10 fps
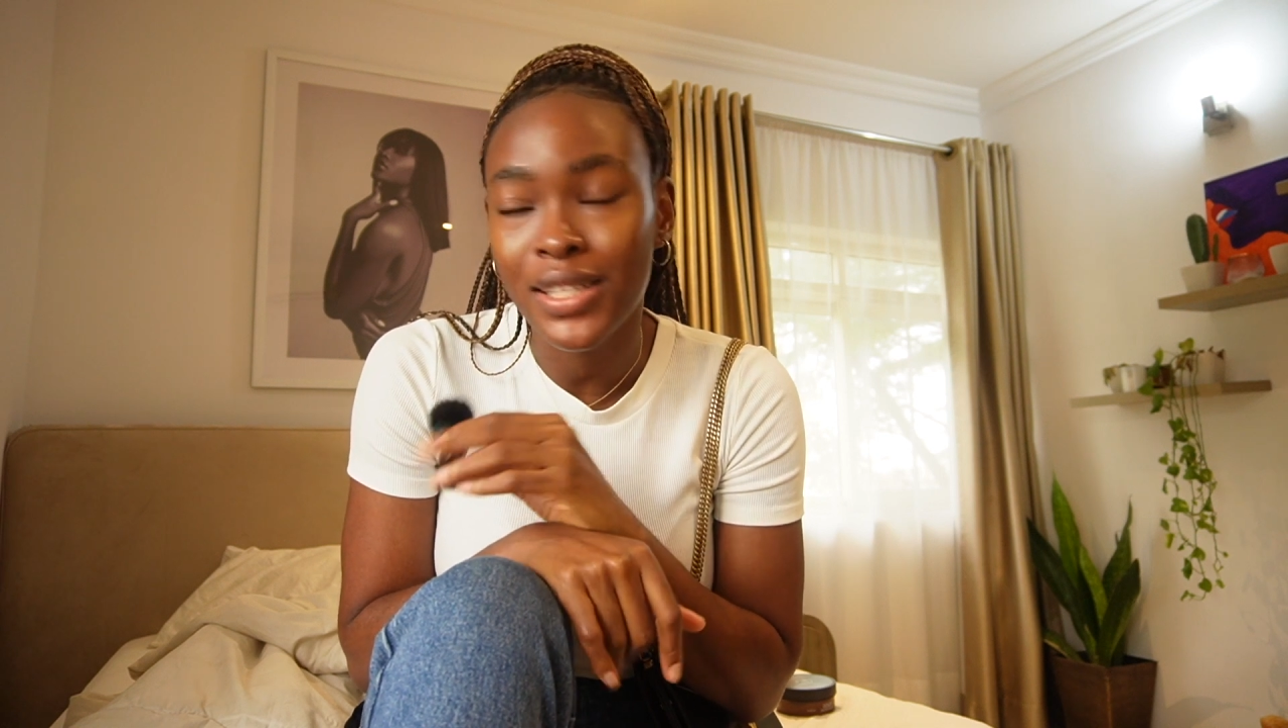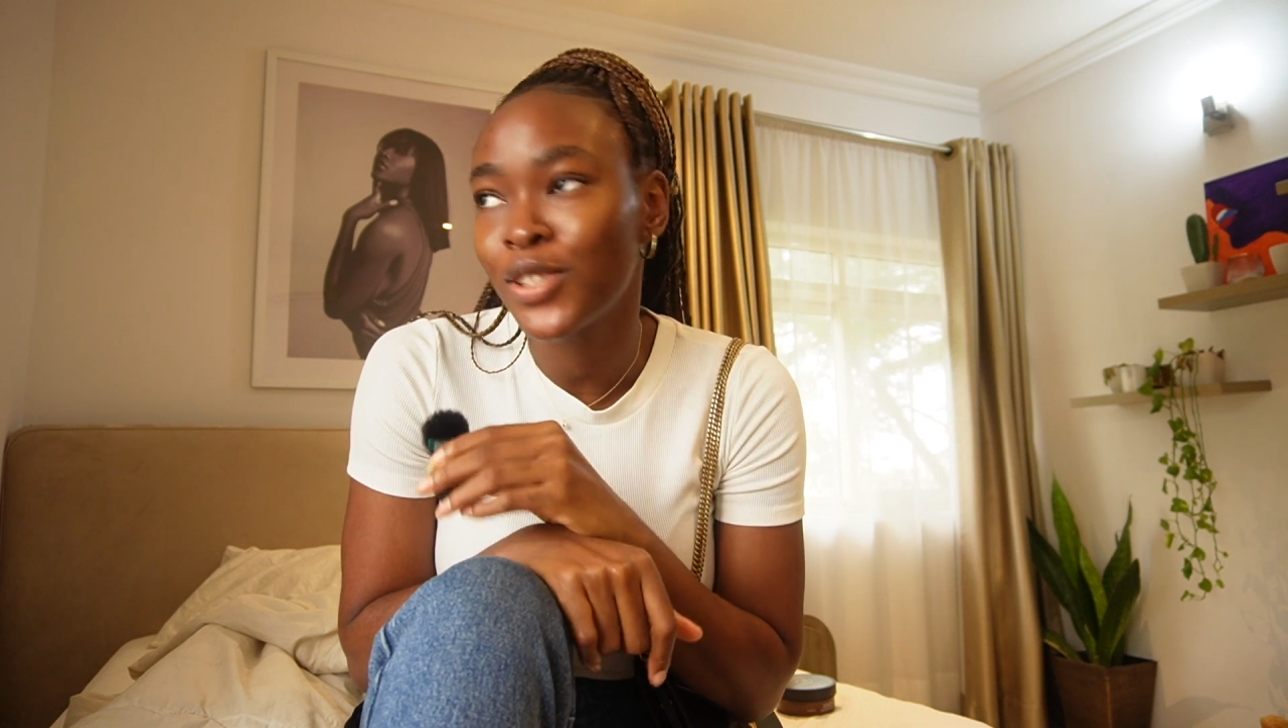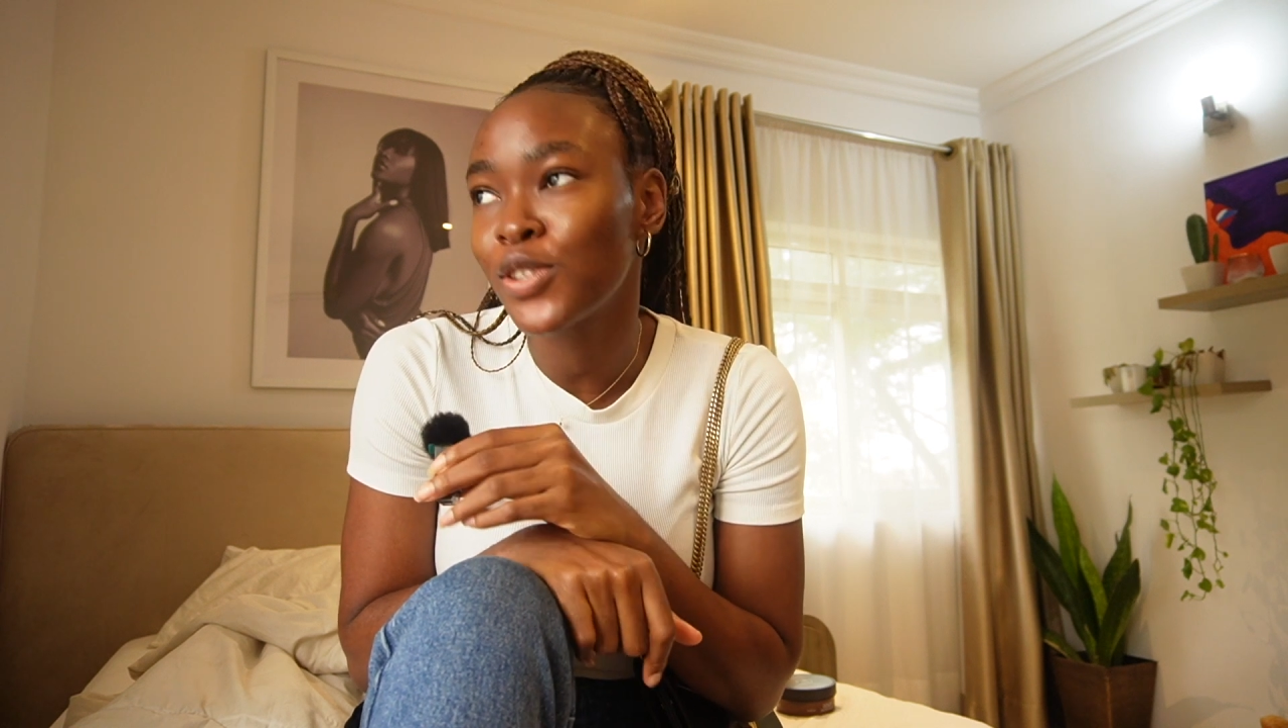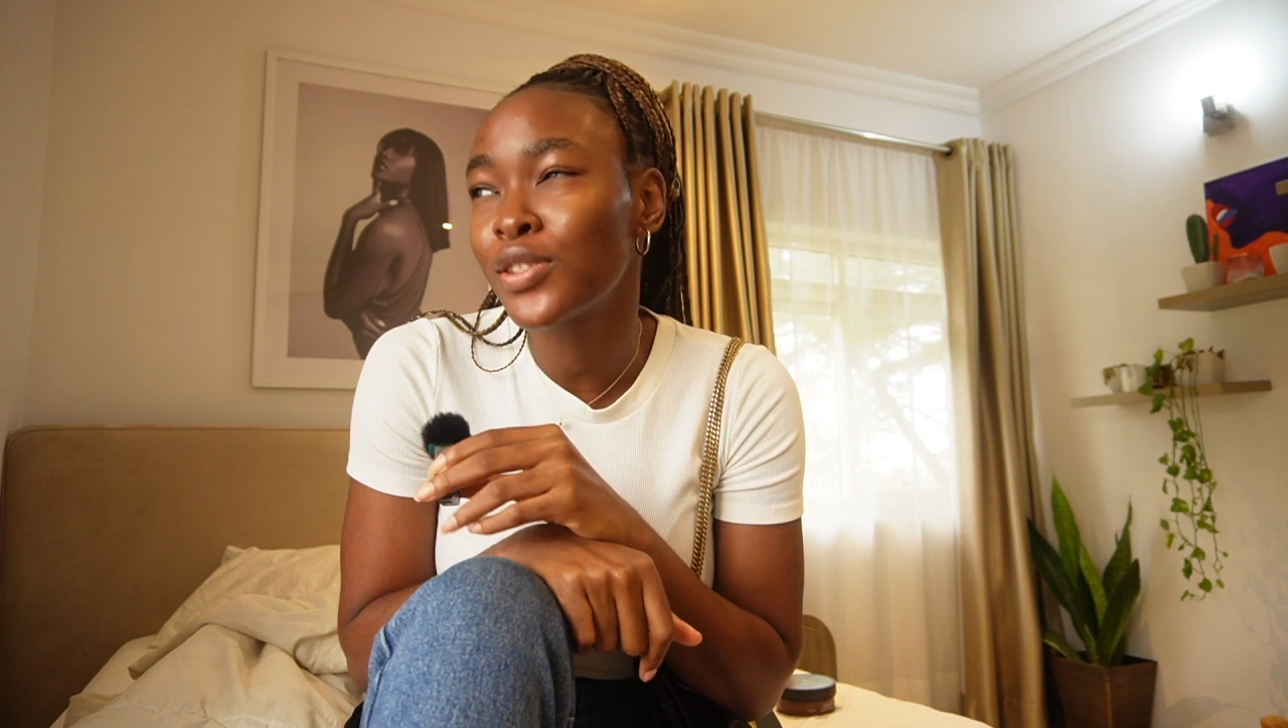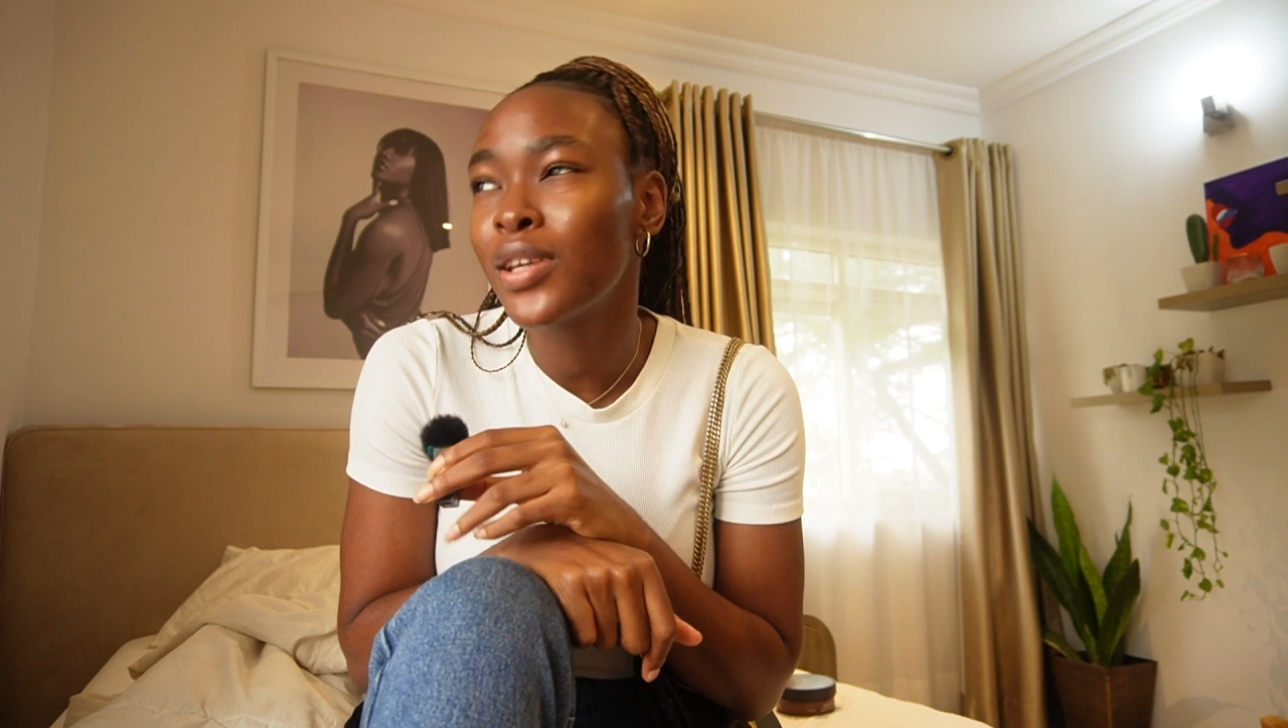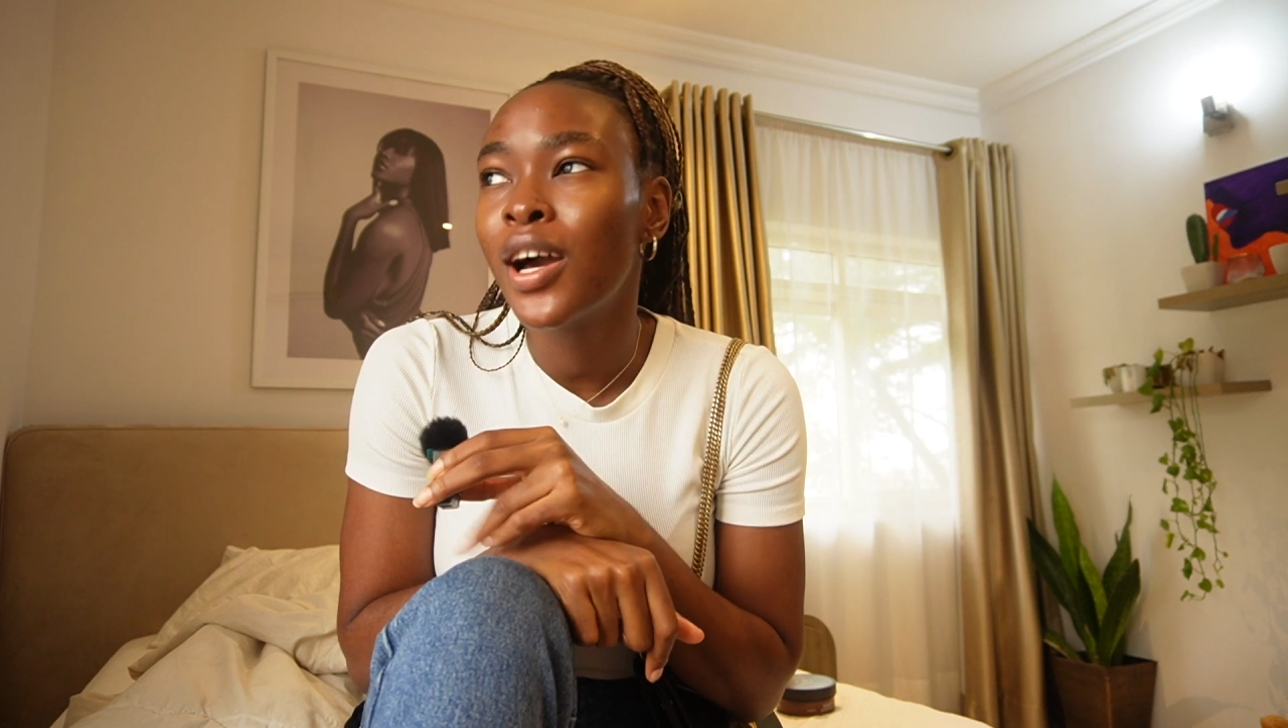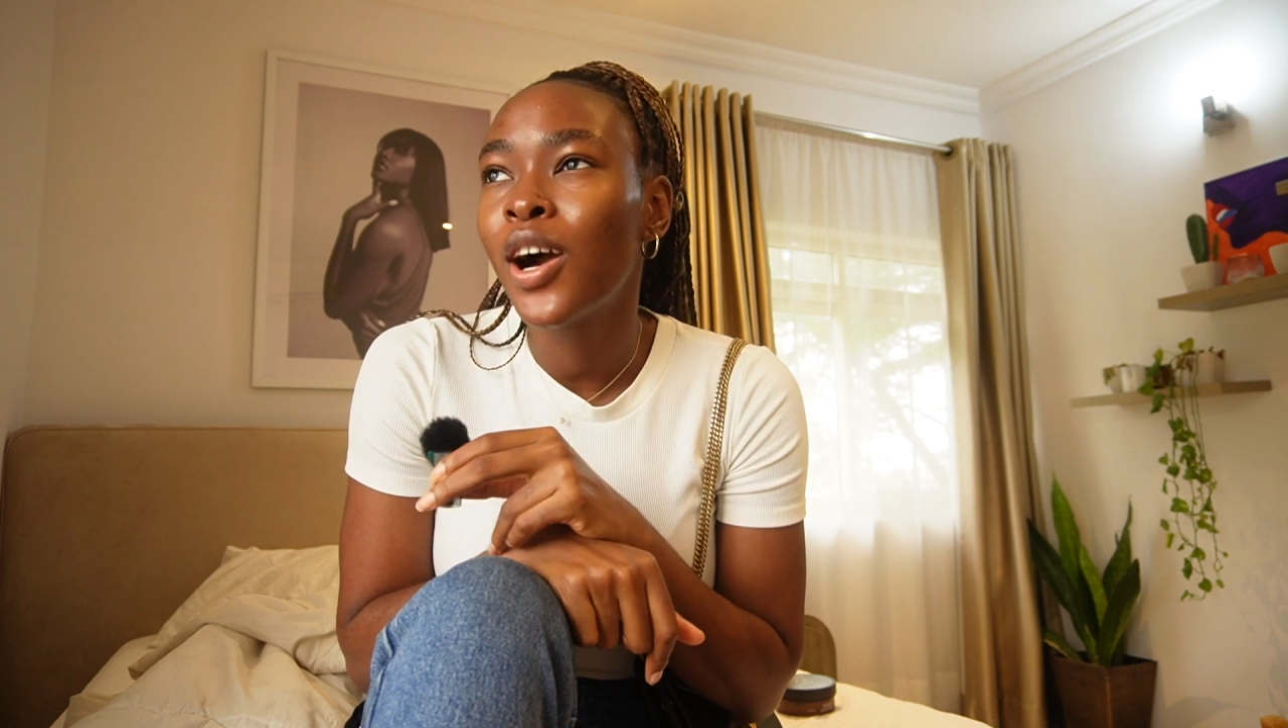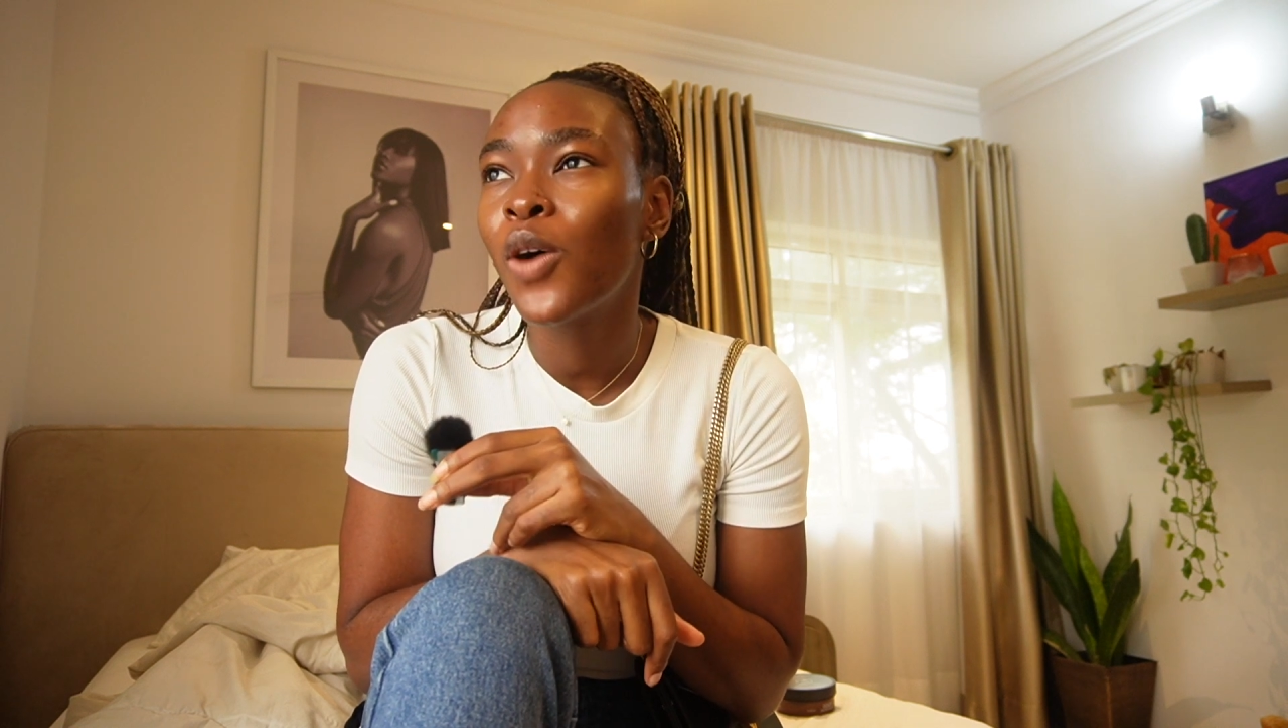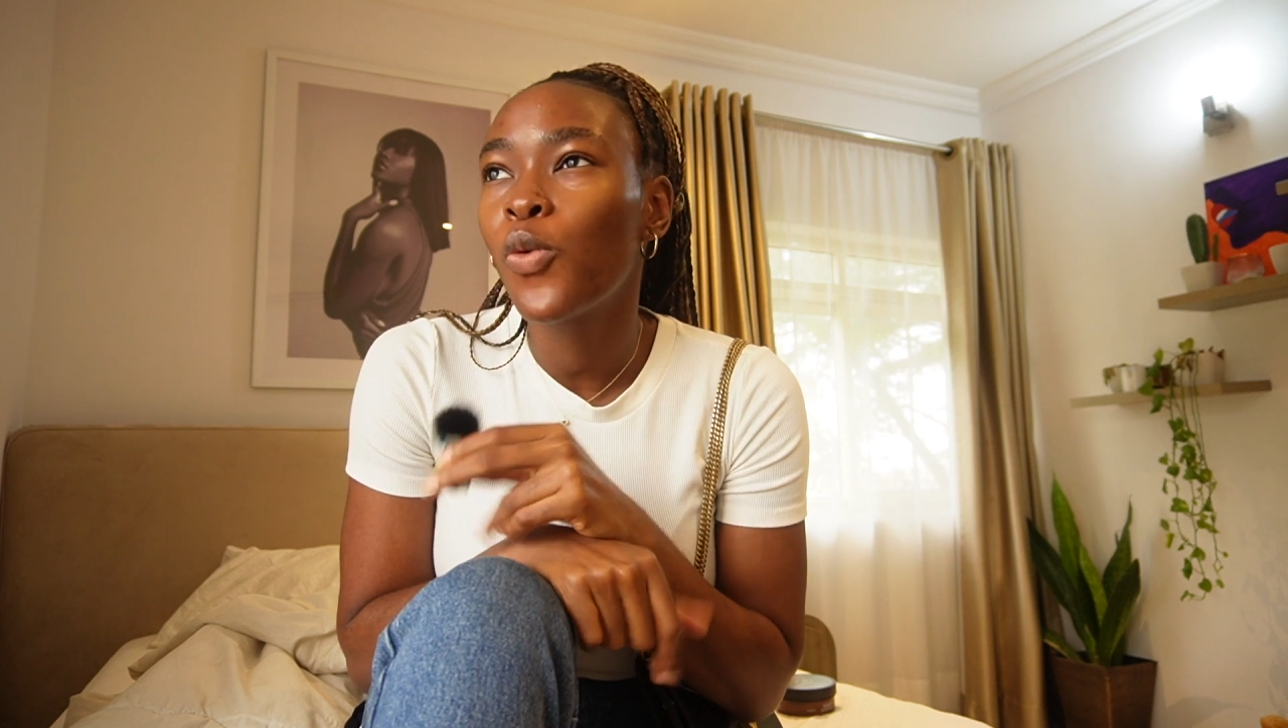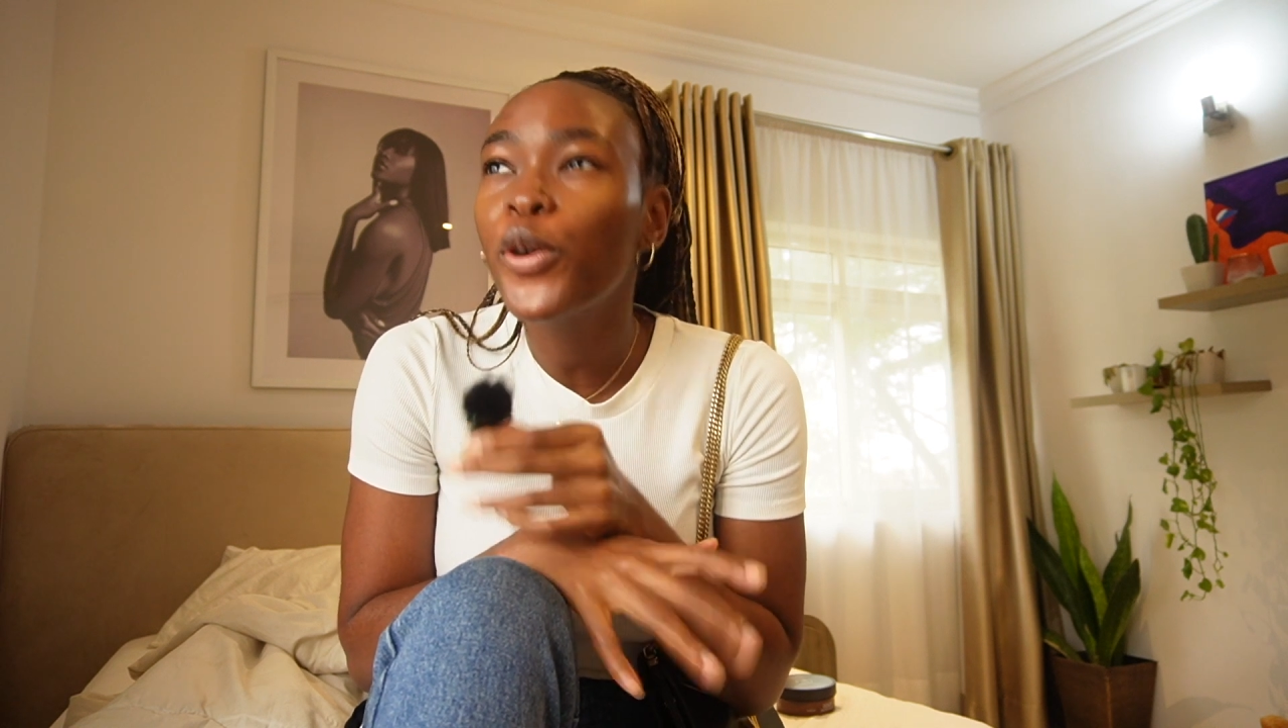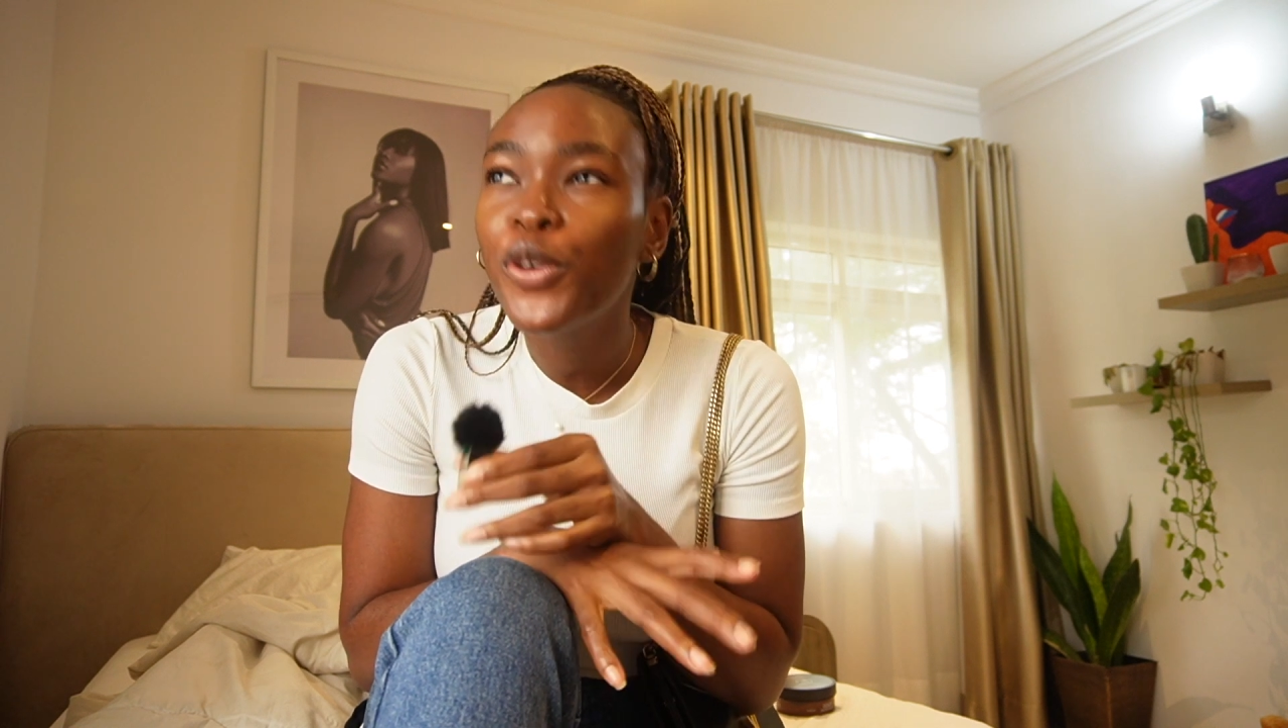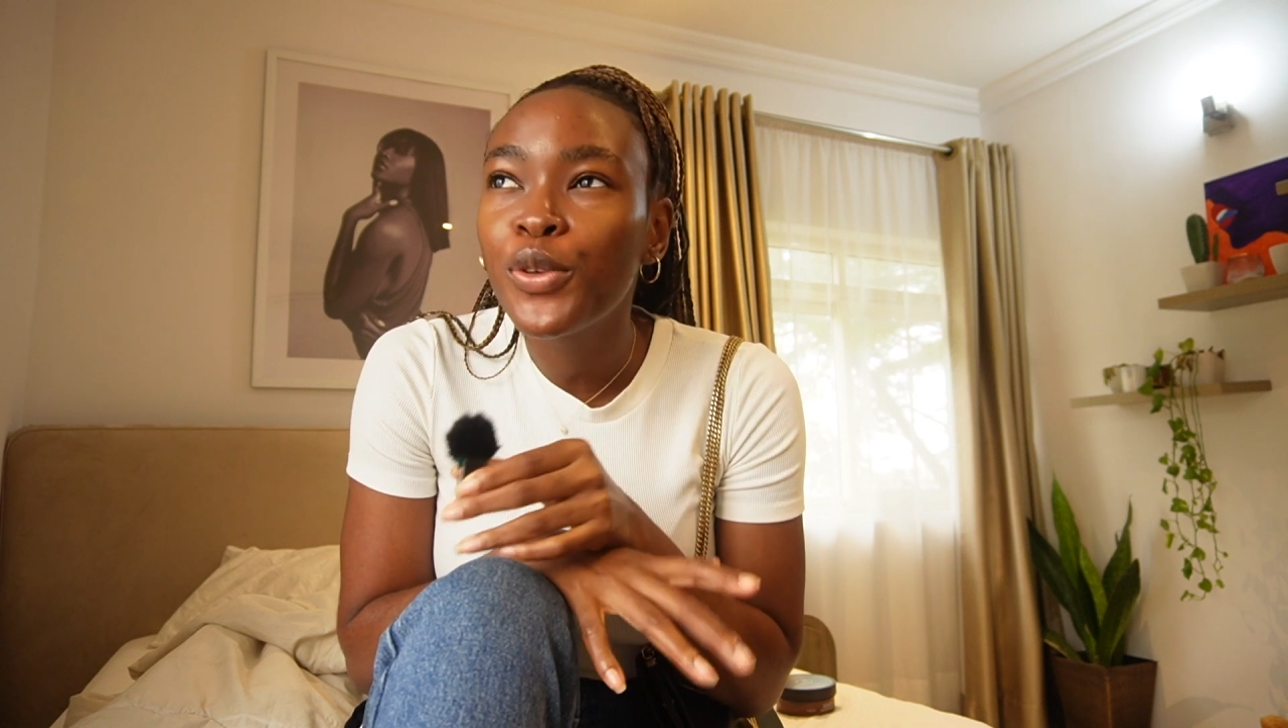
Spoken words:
So just walk